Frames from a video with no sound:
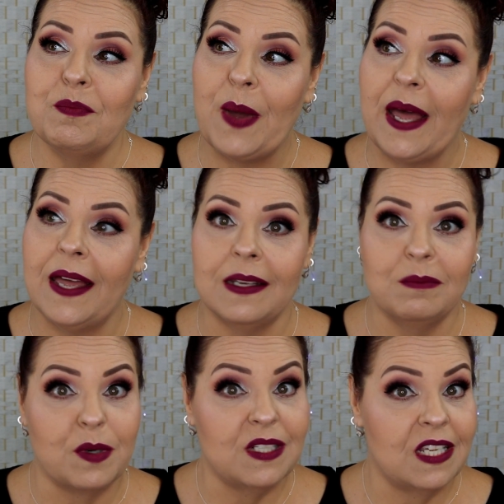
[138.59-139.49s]

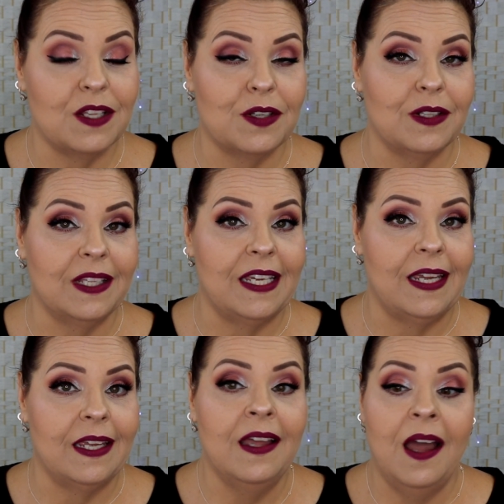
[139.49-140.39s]
but
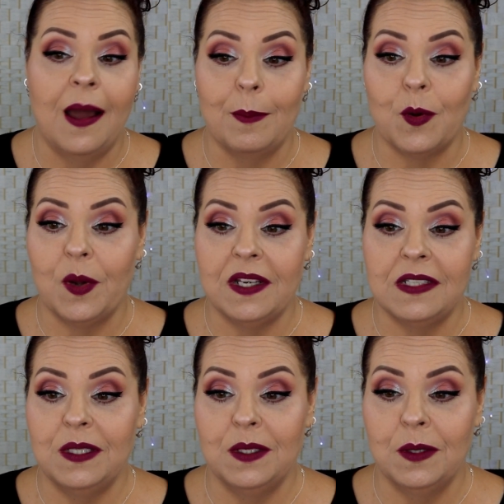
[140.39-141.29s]
particularly I'm going
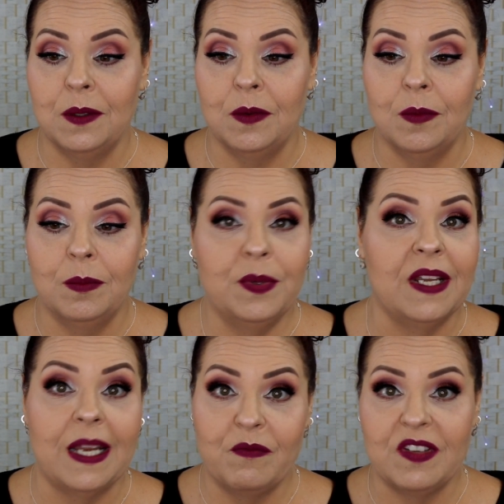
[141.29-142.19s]
to
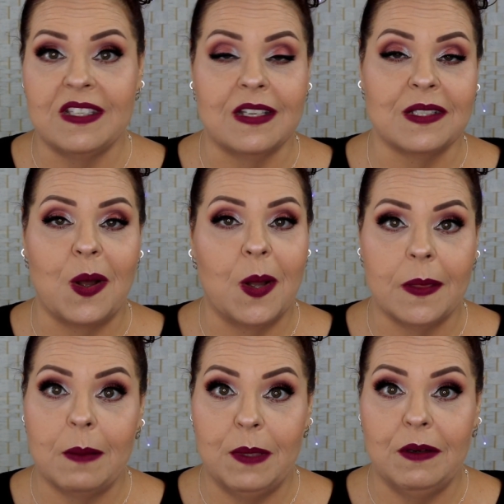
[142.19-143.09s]
put emphasis
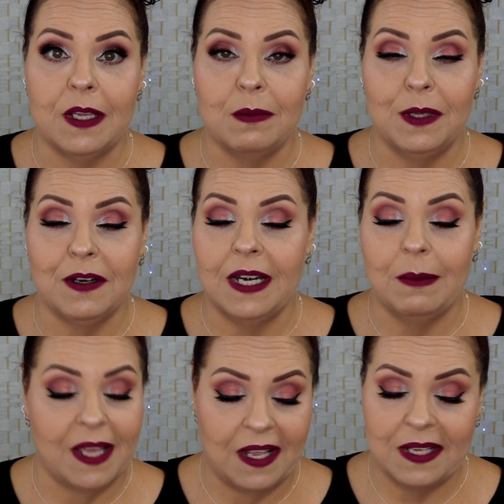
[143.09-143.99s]
on the beauty community
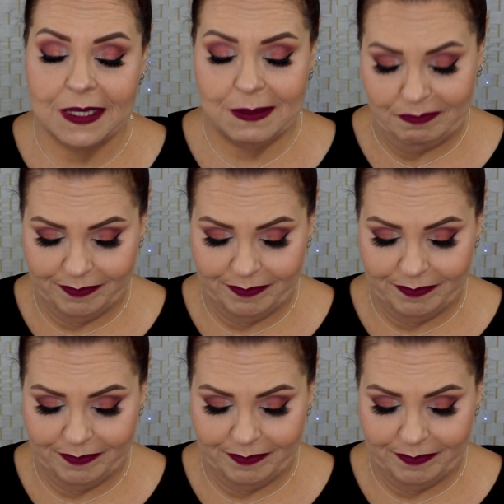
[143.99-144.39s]
because